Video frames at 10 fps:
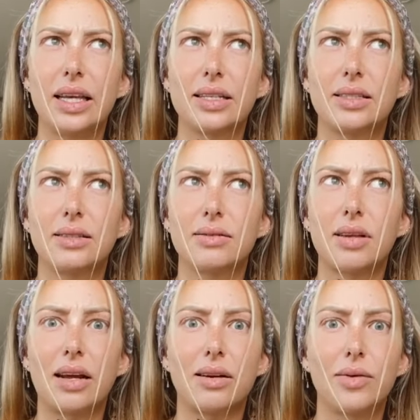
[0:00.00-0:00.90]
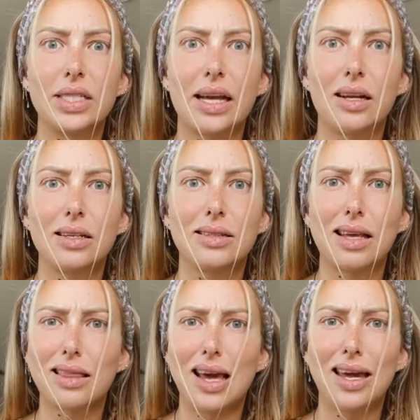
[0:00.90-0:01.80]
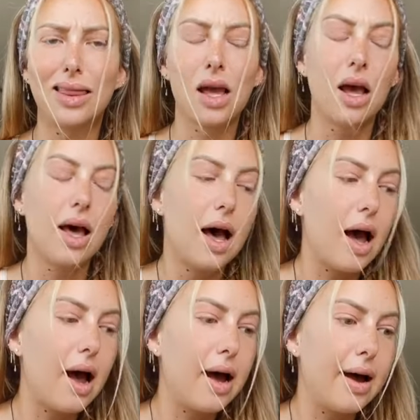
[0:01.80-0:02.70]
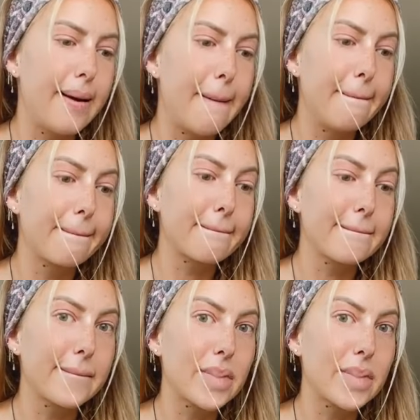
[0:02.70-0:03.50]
I think I don't know what day it is, like the 8th.